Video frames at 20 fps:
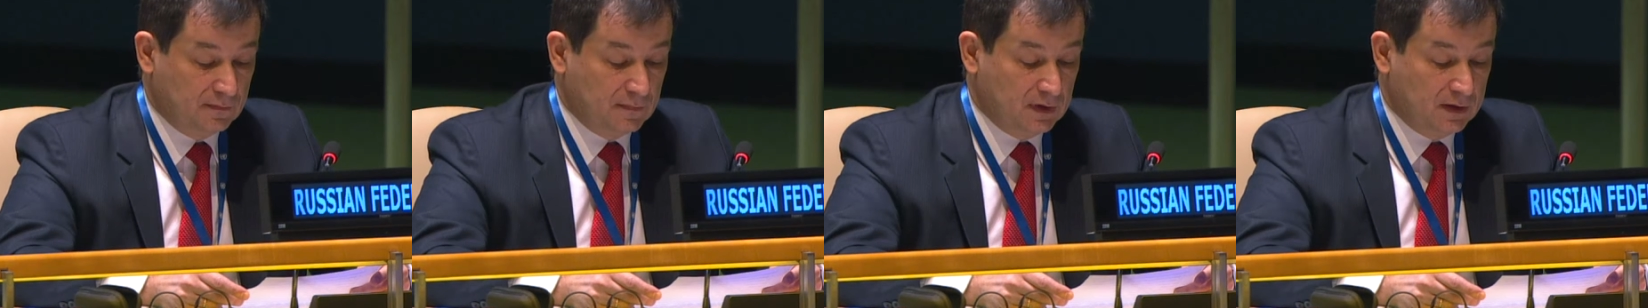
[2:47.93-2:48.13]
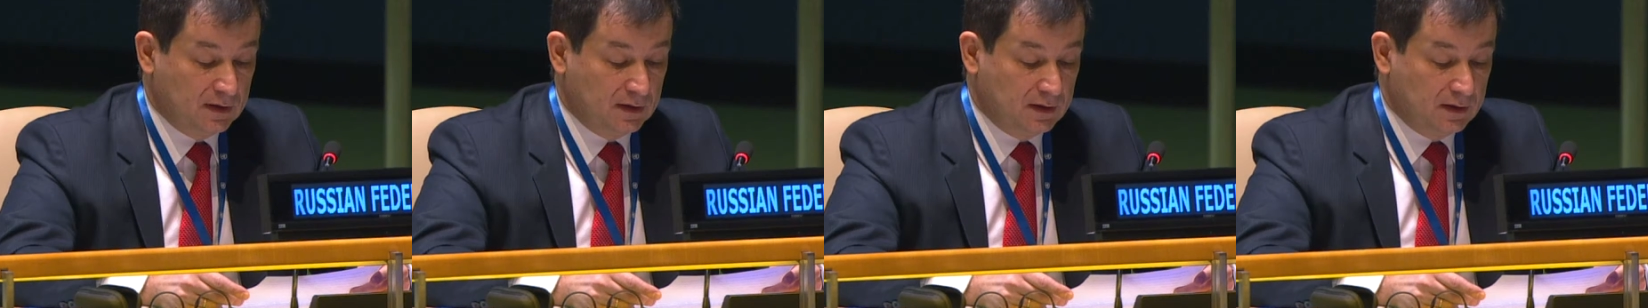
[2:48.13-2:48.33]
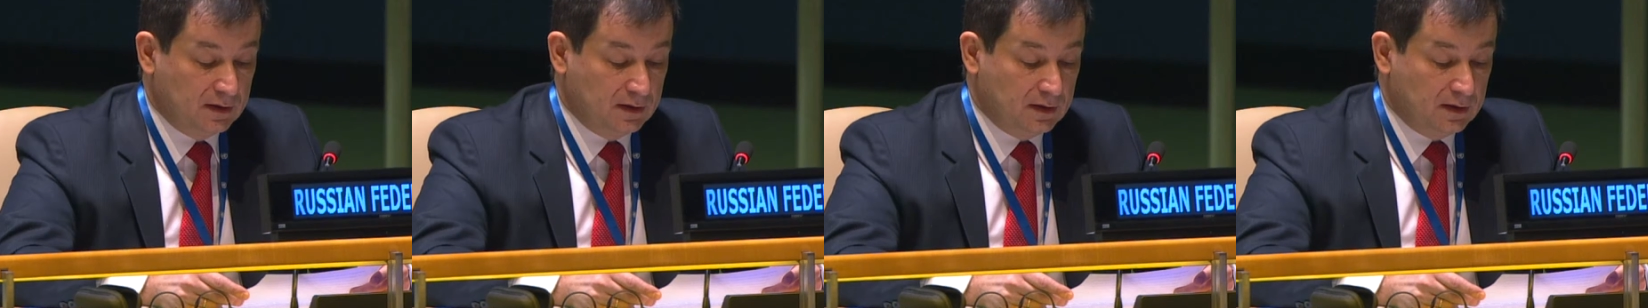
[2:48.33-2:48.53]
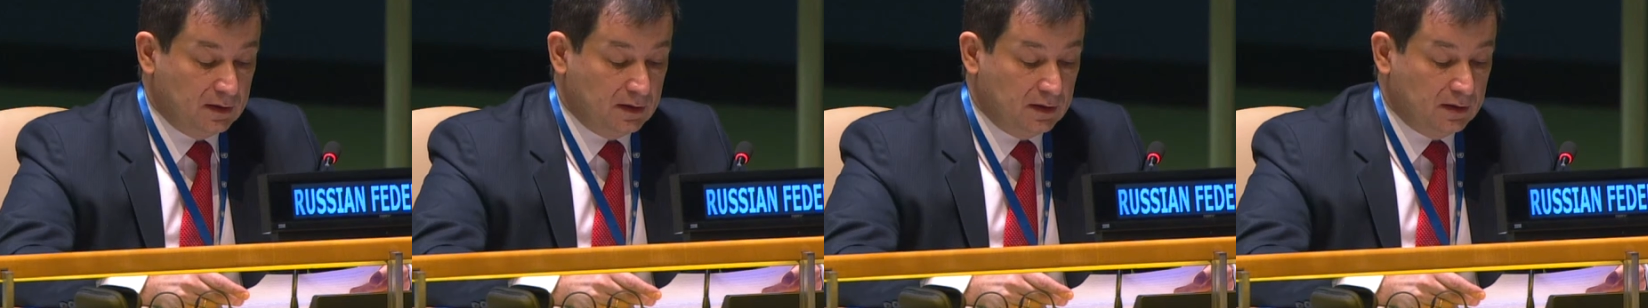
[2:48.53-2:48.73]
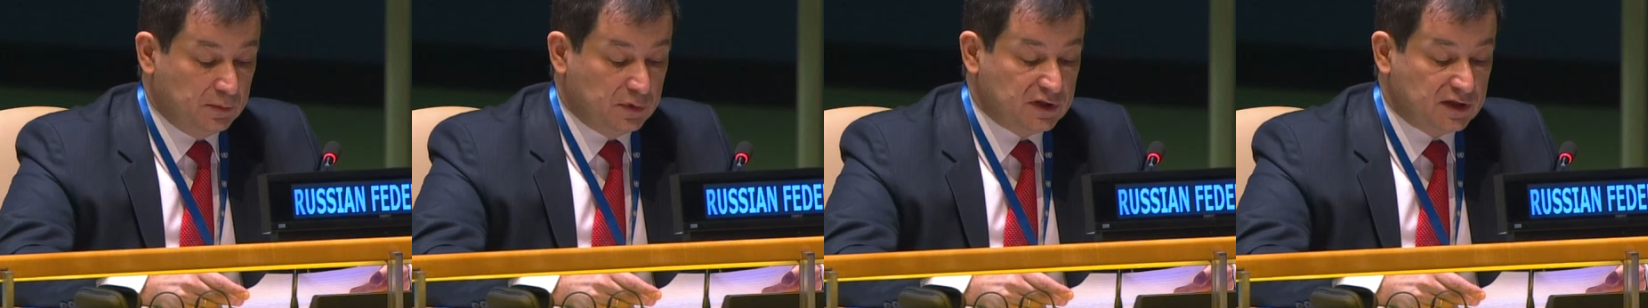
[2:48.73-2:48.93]
Crimeans
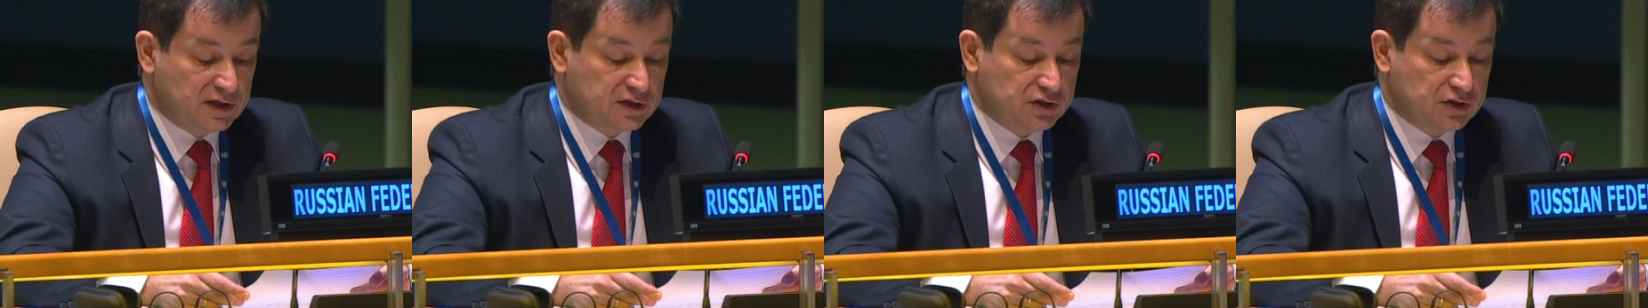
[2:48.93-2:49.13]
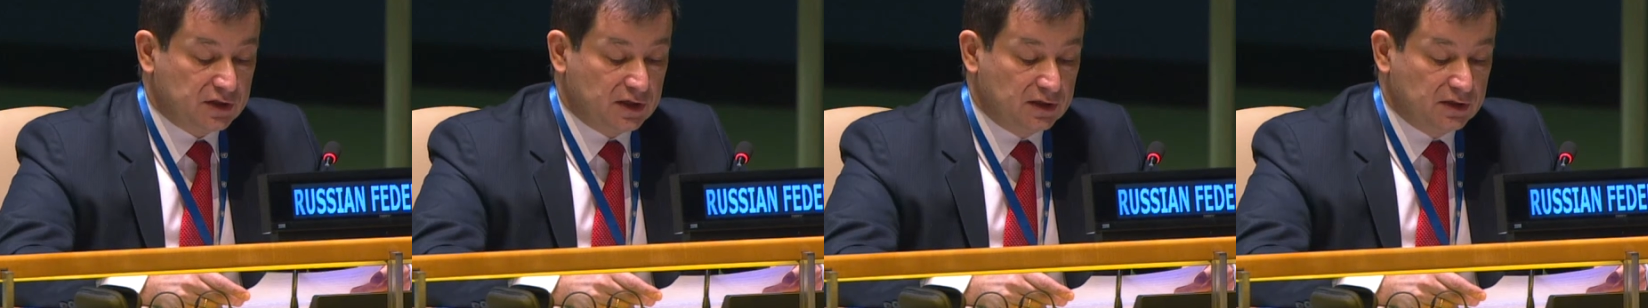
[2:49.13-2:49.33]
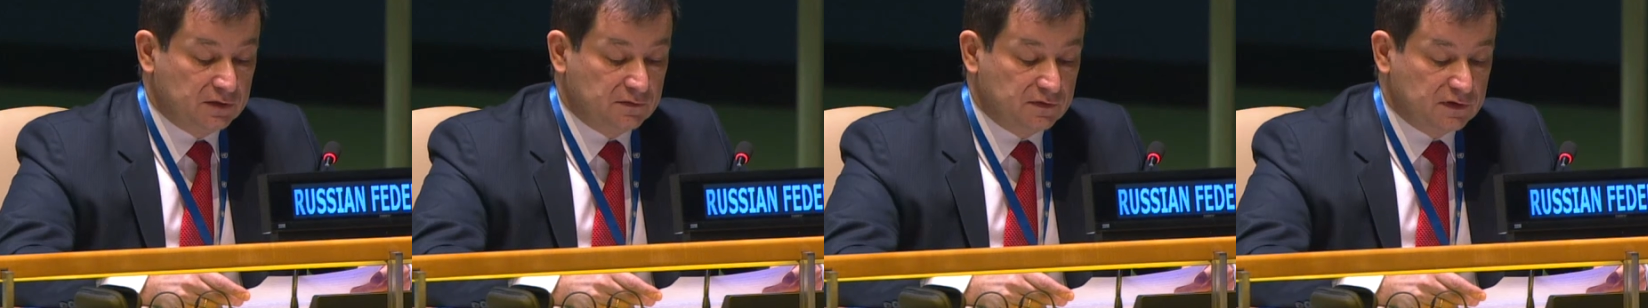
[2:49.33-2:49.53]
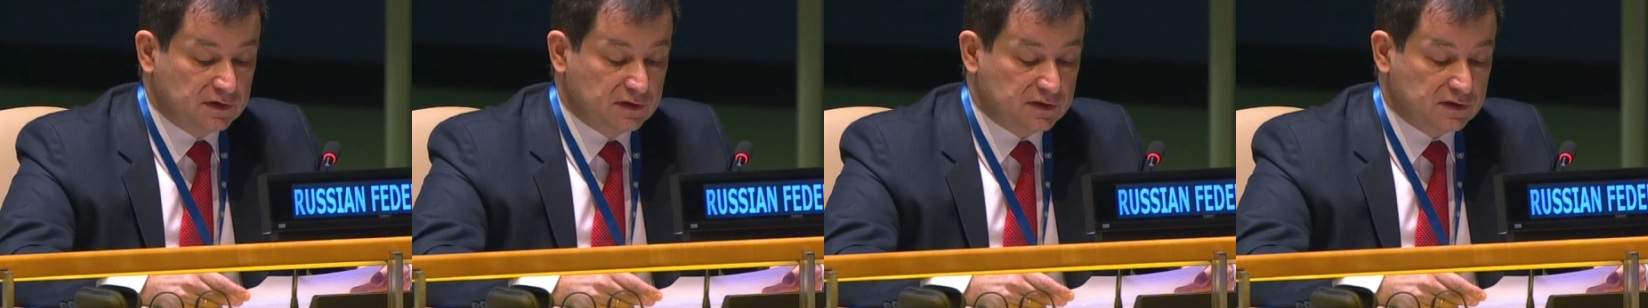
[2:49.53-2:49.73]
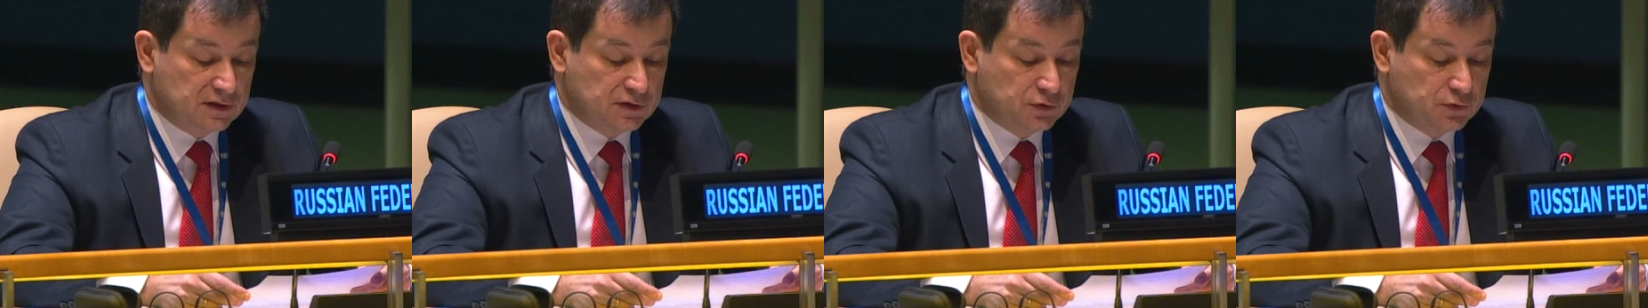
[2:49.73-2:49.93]
themselves, and you can't
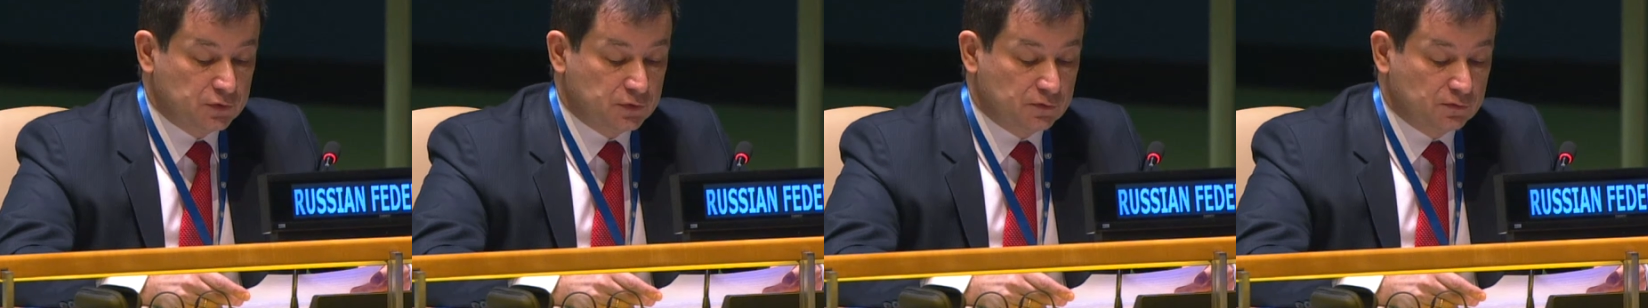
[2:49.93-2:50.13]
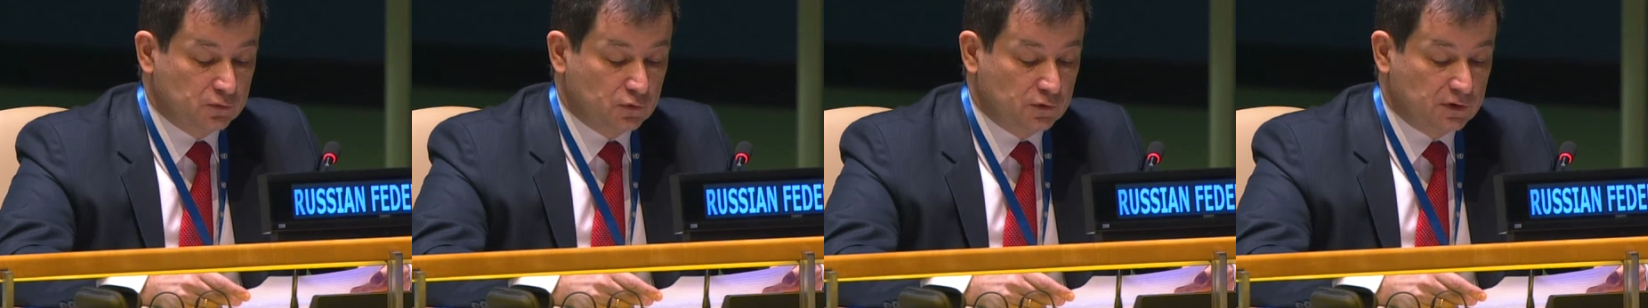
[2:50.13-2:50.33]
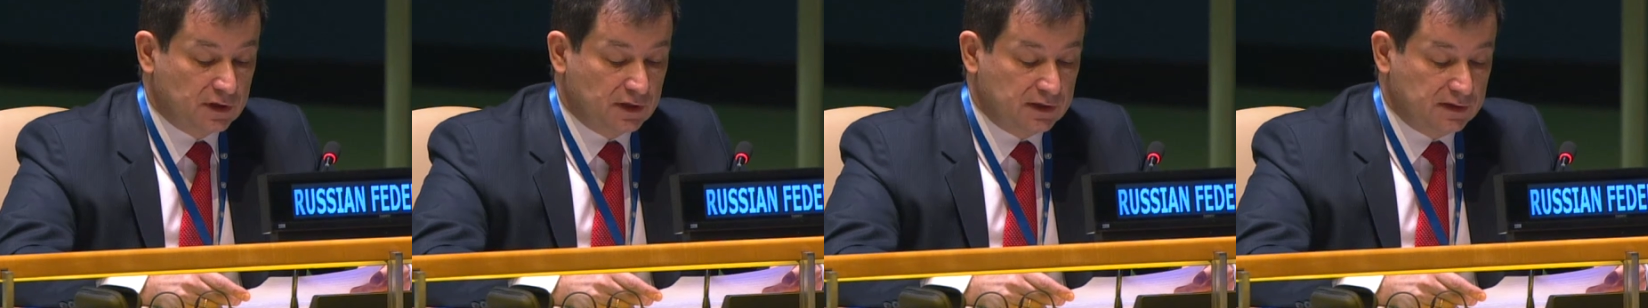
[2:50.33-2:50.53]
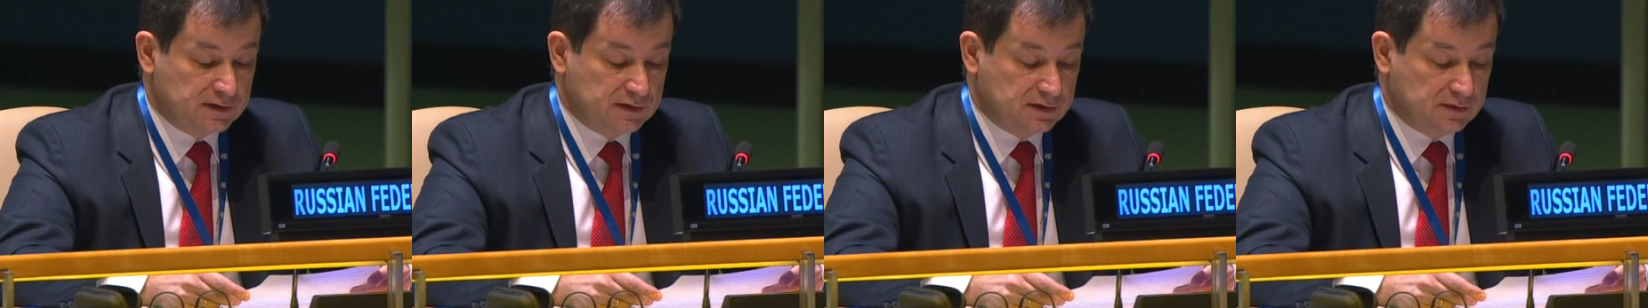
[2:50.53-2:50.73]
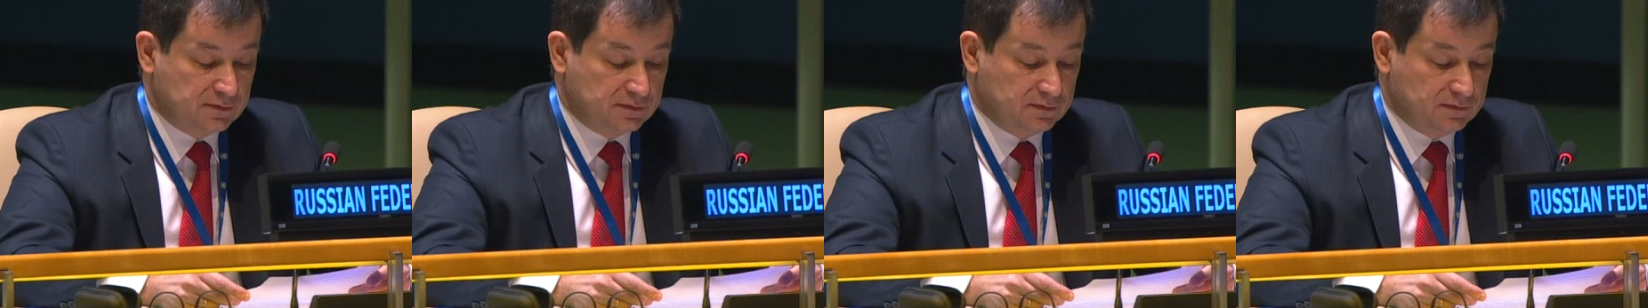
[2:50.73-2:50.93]
occupy your own
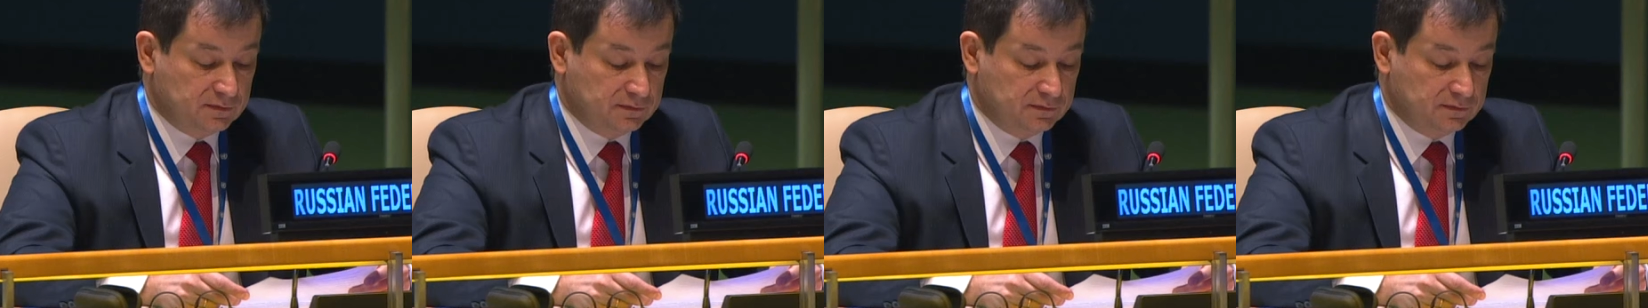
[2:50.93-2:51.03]
house.